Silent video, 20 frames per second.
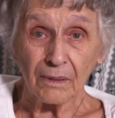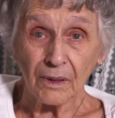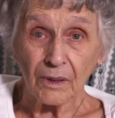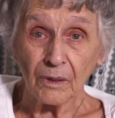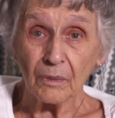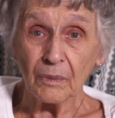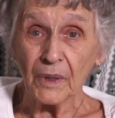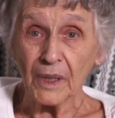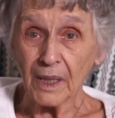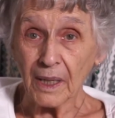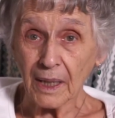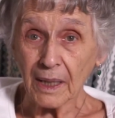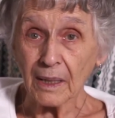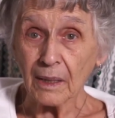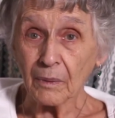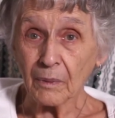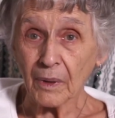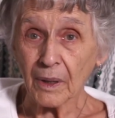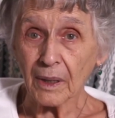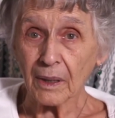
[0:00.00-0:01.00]
to me
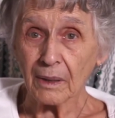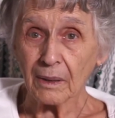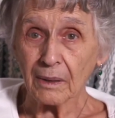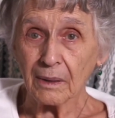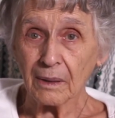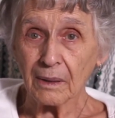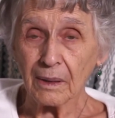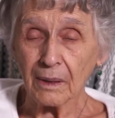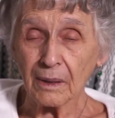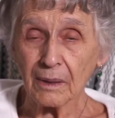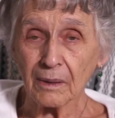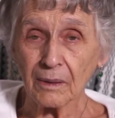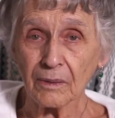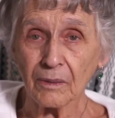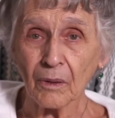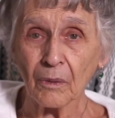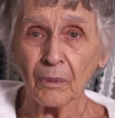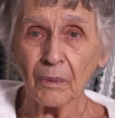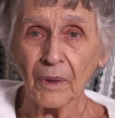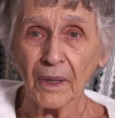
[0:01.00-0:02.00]
anyway, it is
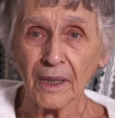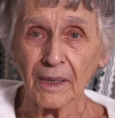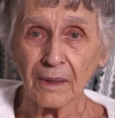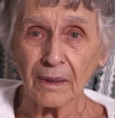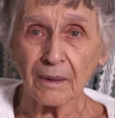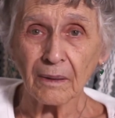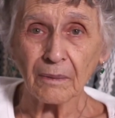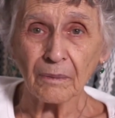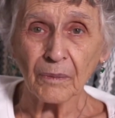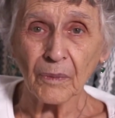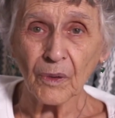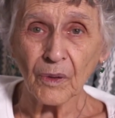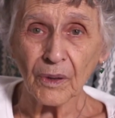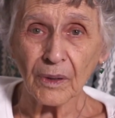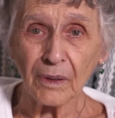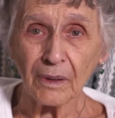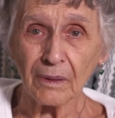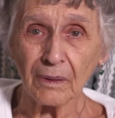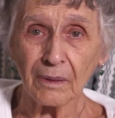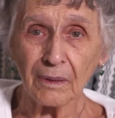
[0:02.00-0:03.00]
so blessed and
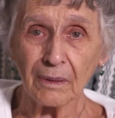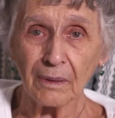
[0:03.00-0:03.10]
important.